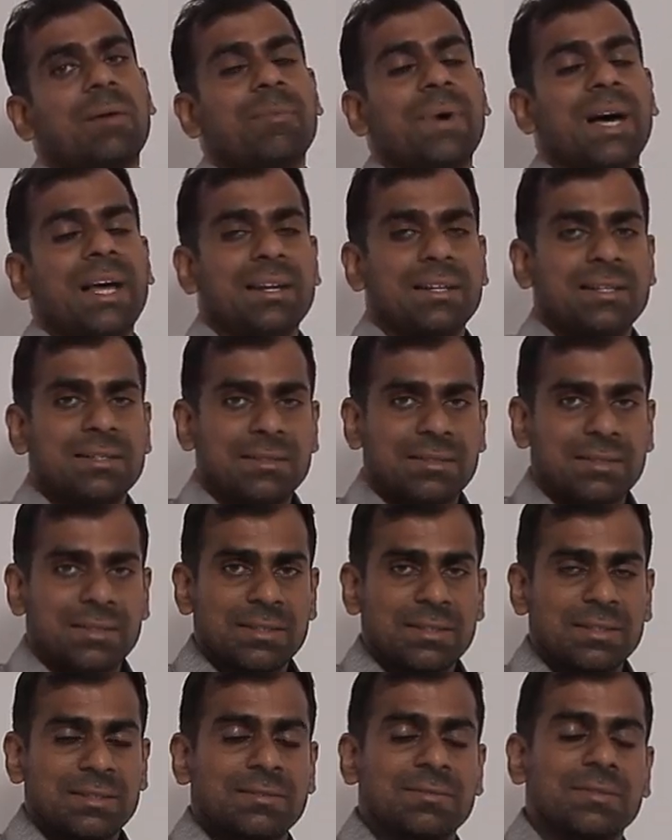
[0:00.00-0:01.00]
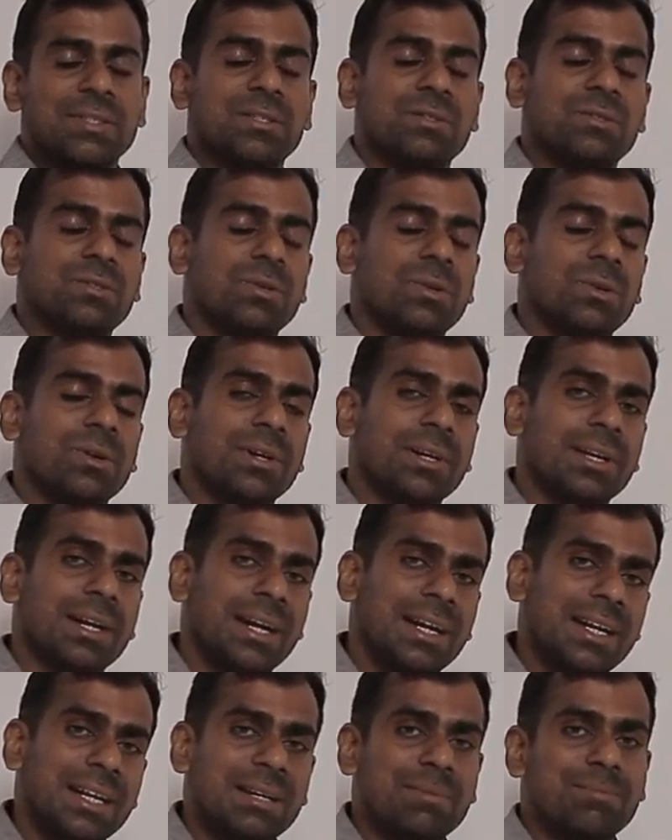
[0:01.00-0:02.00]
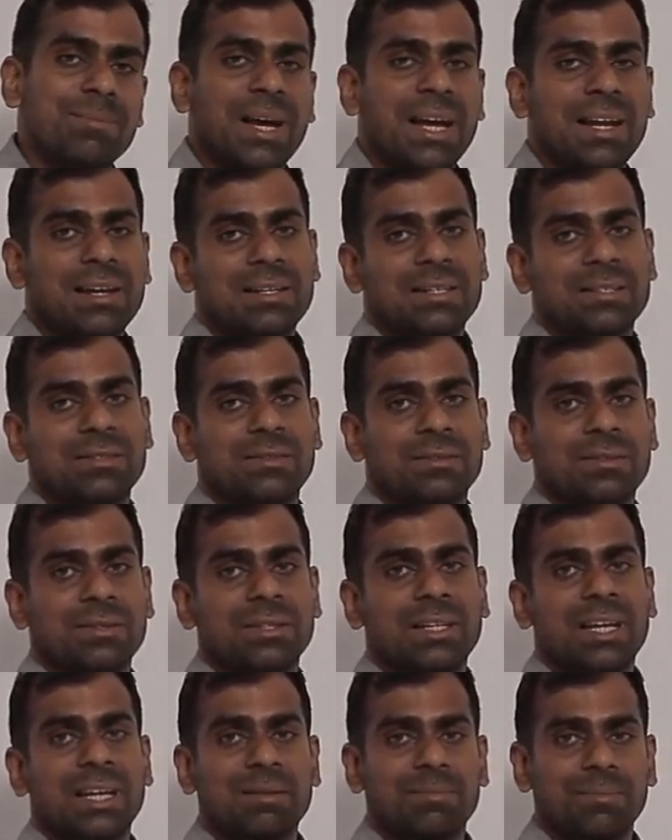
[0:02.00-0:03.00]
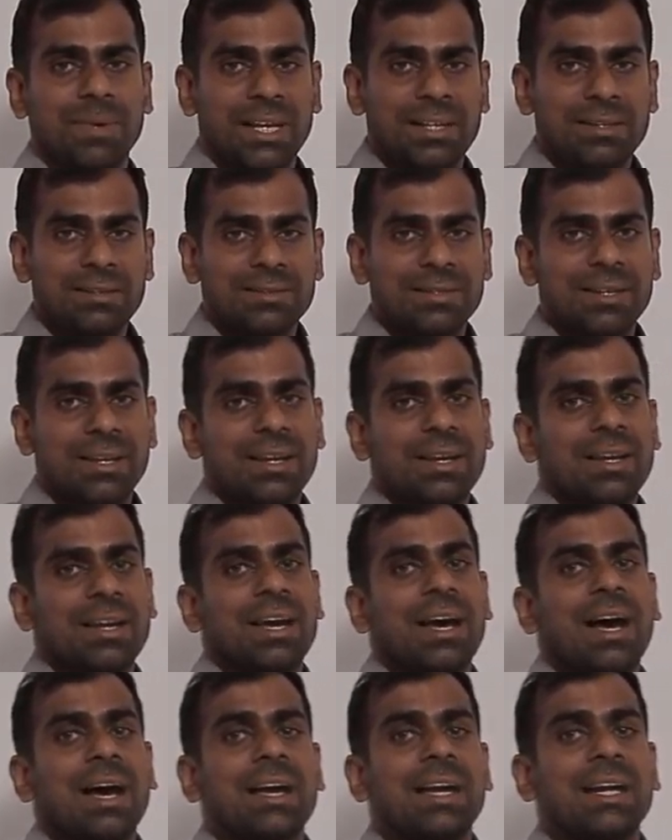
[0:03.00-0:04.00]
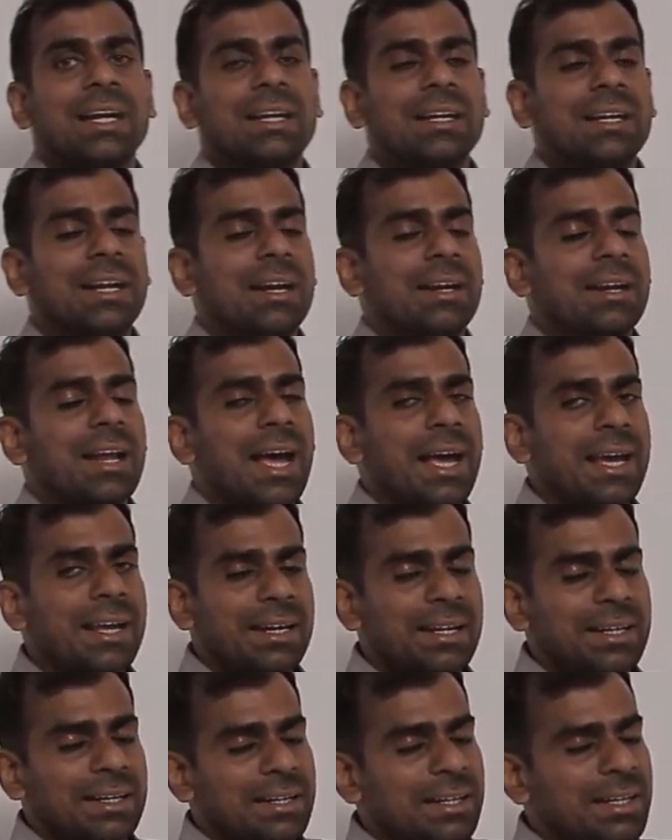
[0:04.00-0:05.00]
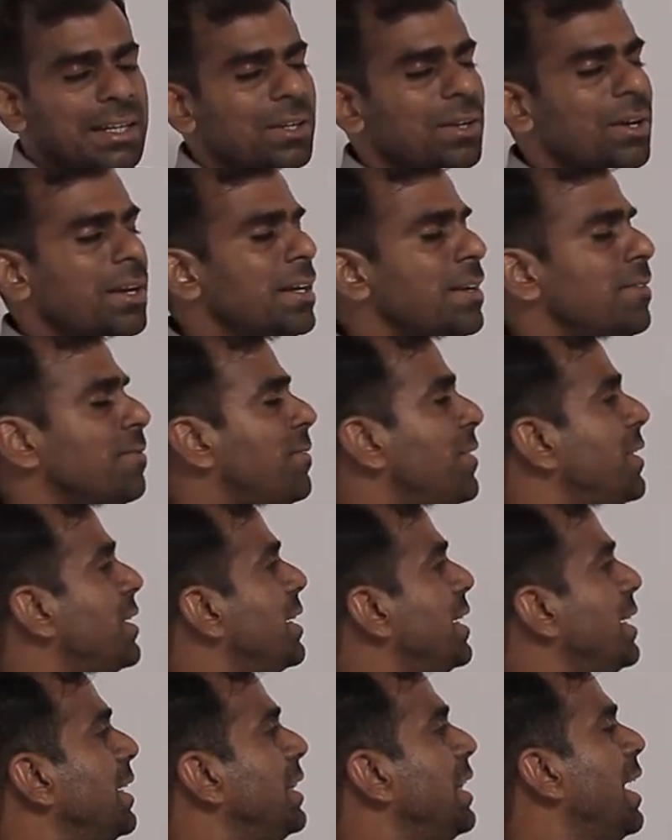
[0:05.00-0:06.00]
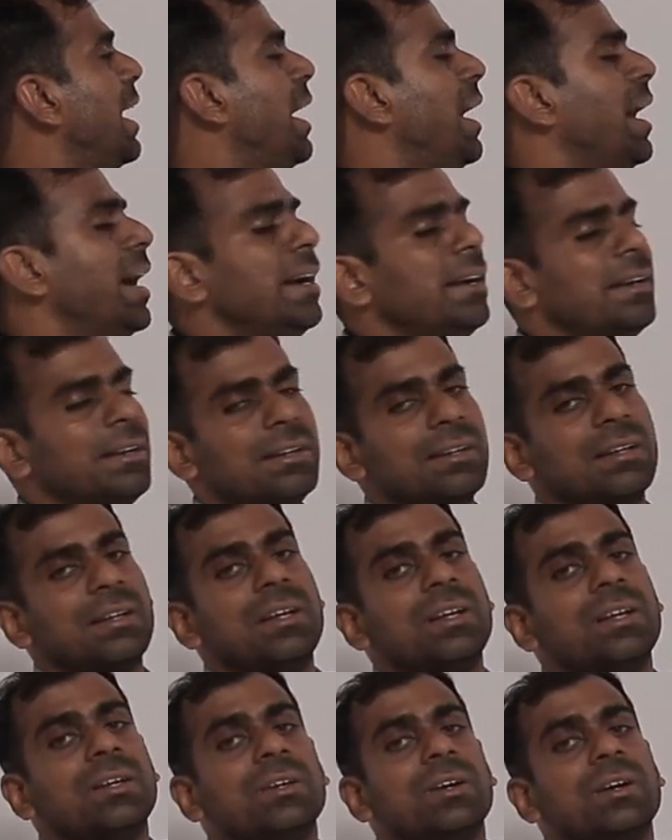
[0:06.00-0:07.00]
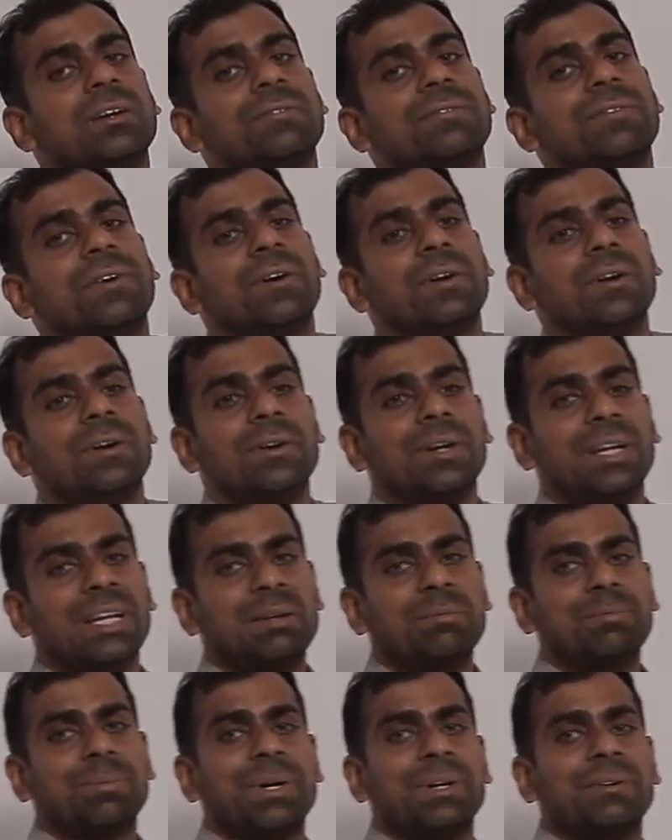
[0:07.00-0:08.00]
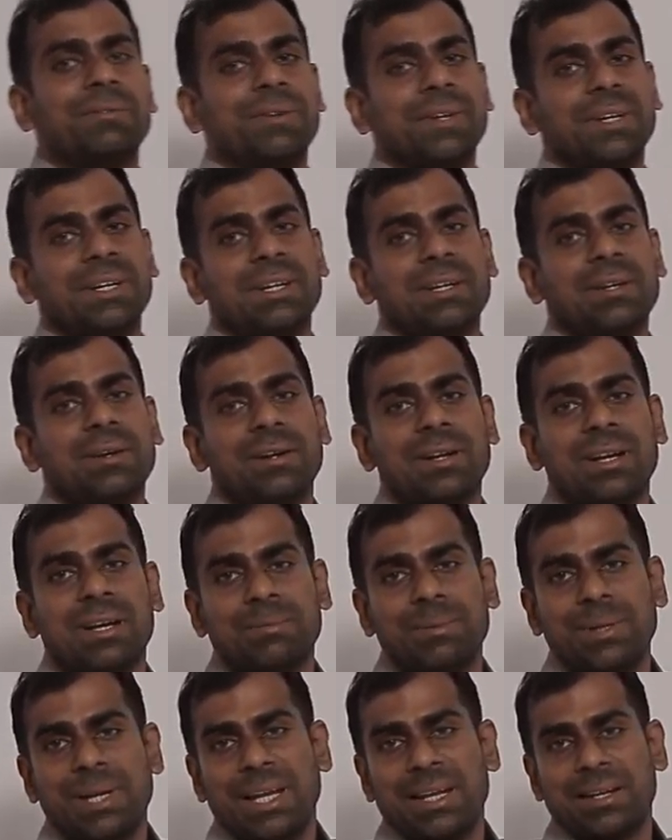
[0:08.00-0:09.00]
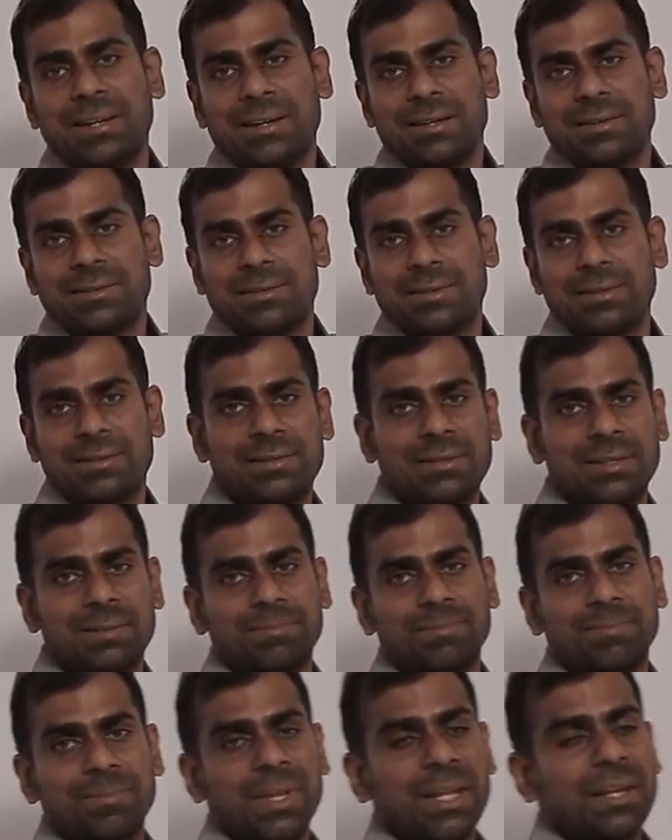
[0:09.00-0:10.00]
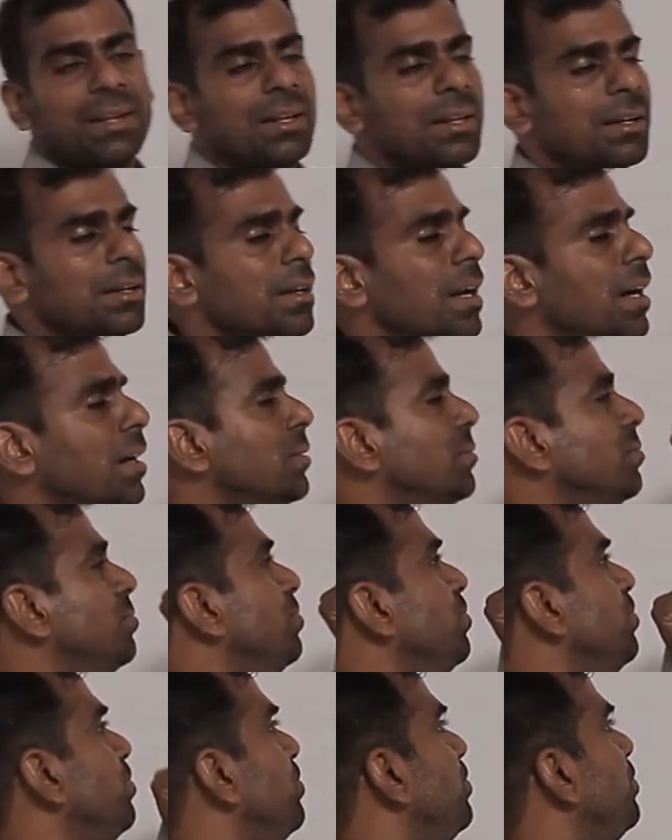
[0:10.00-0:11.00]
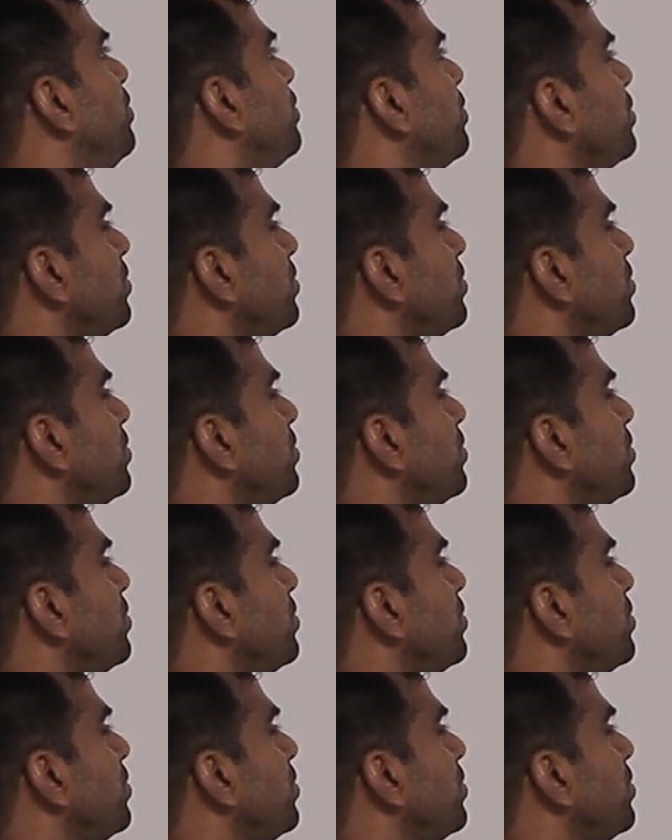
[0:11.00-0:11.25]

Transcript: balances which show credit balance. So, that means indirectly you are inferring that you are following perfectly your double entry system. Now,